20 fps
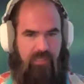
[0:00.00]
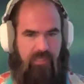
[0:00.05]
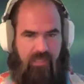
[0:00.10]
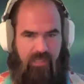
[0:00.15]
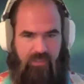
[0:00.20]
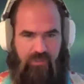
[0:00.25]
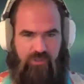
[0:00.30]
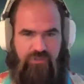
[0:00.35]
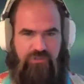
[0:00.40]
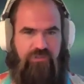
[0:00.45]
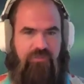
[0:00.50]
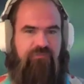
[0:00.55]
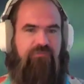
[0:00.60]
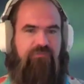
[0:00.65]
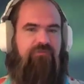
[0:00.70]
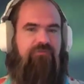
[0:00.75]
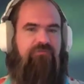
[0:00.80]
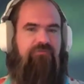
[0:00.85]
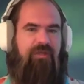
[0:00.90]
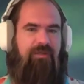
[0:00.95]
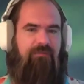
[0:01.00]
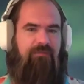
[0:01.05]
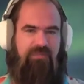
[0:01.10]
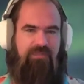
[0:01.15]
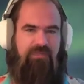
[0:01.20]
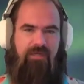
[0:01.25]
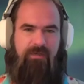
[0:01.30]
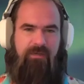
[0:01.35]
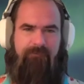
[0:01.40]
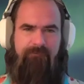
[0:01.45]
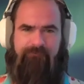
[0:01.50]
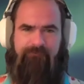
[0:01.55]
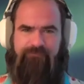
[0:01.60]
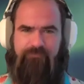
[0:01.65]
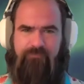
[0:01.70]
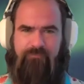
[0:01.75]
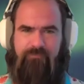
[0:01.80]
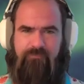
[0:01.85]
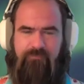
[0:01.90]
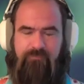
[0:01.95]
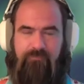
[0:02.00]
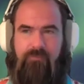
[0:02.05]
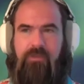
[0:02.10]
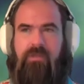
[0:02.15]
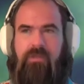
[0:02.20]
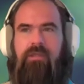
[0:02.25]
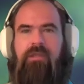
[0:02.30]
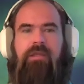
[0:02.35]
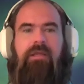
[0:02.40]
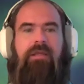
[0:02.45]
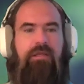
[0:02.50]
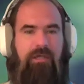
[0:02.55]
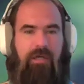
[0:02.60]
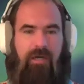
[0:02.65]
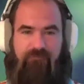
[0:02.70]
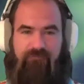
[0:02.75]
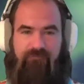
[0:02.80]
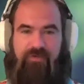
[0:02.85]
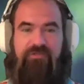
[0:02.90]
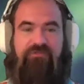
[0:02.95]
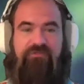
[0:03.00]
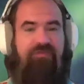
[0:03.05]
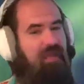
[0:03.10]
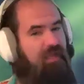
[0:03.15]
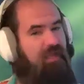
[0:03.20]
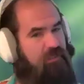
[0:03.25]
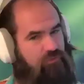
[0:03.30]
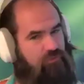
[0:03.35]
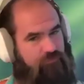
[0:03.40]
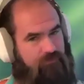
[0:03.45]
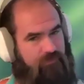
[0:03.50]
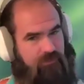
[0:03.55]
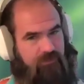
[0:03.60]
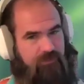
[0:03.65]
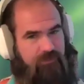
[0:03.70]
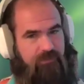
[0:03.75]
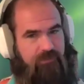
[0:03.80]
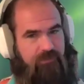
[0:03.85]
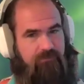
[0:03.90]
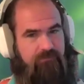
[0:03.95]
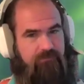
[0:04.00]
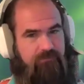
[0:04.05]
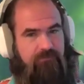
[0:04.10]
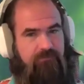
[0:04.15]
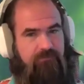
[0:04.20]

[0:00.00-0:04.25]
energies at the same time, confidence and humility,